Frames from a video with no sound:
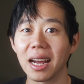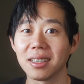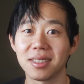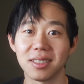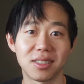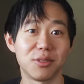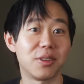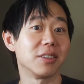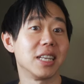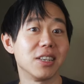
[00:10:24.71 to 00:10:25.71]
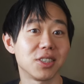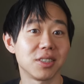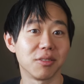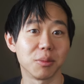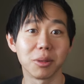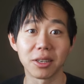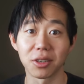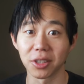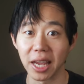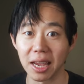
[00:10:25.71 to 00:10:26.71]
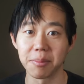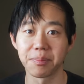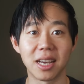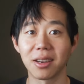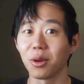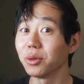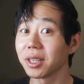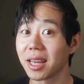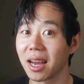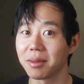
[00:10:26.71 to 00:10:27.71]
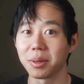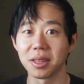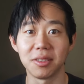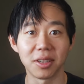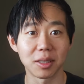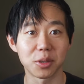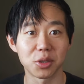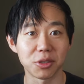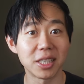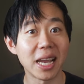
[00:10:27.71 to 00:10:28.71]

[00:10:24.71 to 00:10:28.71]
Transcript: as it's the foundation of the play-to-earn game. Not only that, but the developers